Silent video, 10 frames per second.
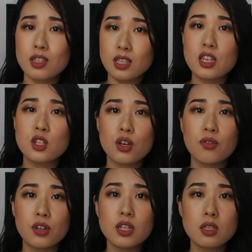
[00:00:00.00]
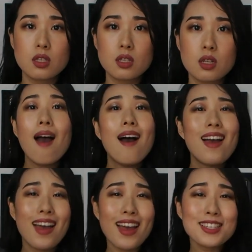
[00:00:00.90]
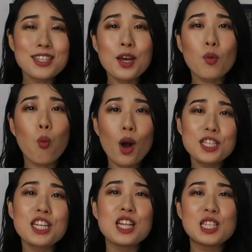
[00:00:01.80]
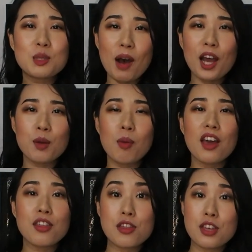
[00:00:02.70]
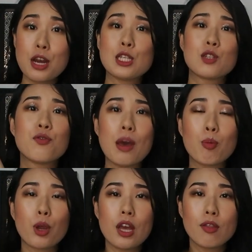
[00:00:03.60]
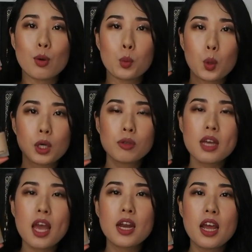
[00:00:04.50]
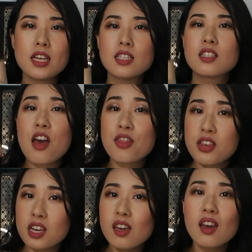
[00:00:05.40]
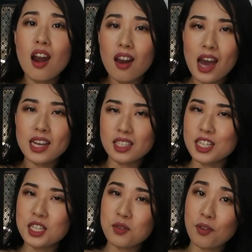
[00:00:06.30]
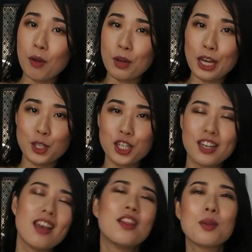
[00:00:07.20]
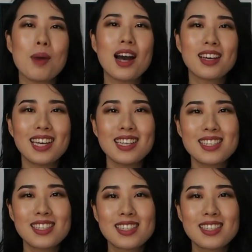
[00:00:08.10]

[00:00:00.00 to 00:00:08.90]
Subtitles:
skin surface. As it was inspired by the thinnest fabric in the world, it is the lightest foundation in the market.